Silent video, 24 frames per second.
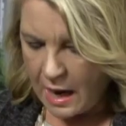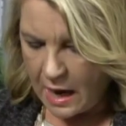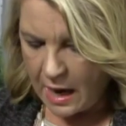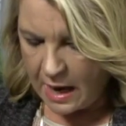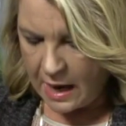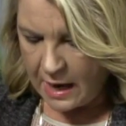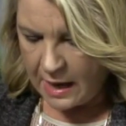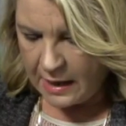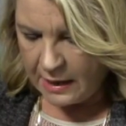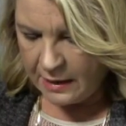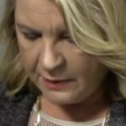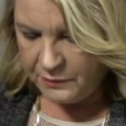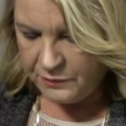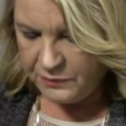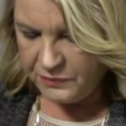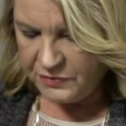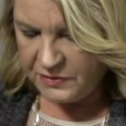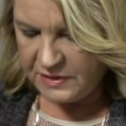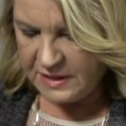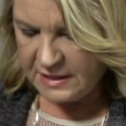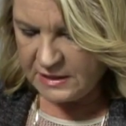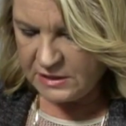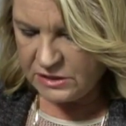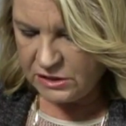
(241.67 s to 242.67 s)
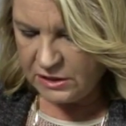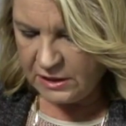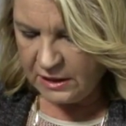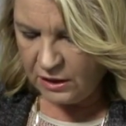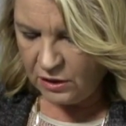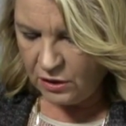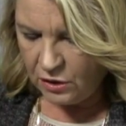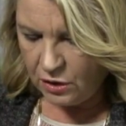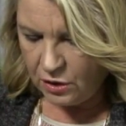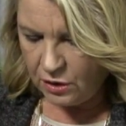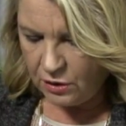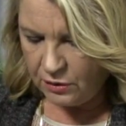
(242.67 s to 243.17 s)
Um, this
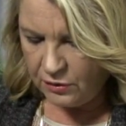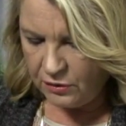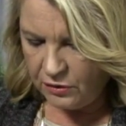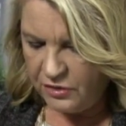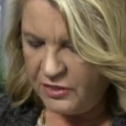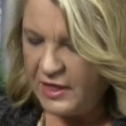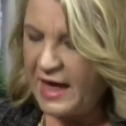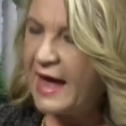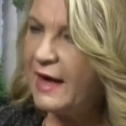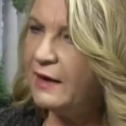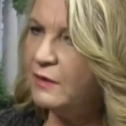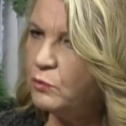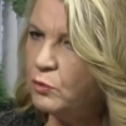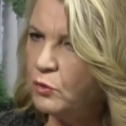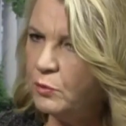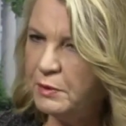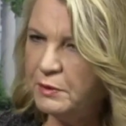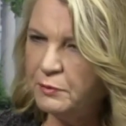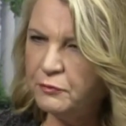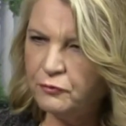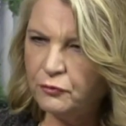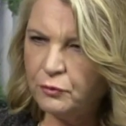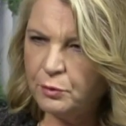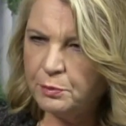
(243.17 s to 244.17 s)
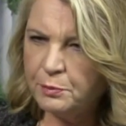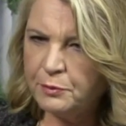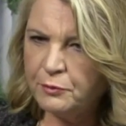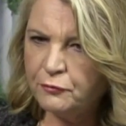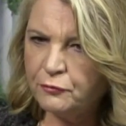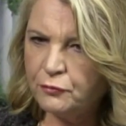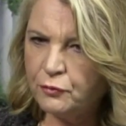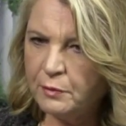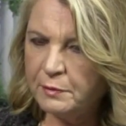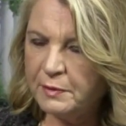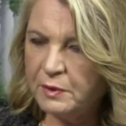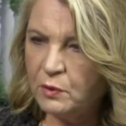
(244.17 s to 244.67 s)
year, that will be
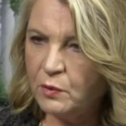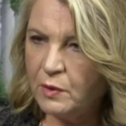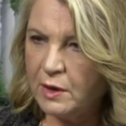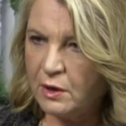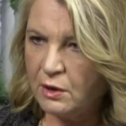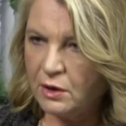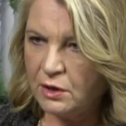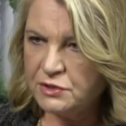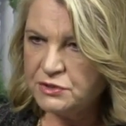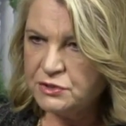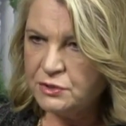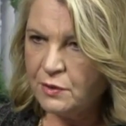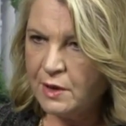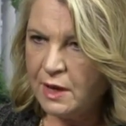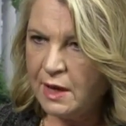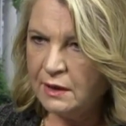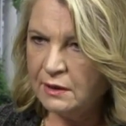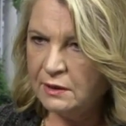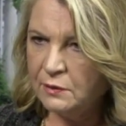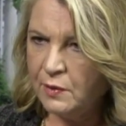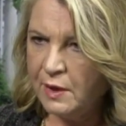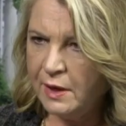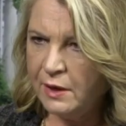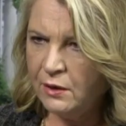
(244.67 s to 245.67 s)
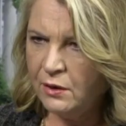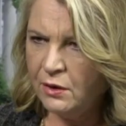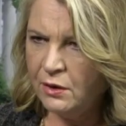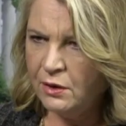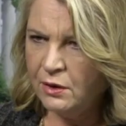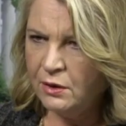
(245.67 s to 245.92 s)
performing where? Also Holloway Hall?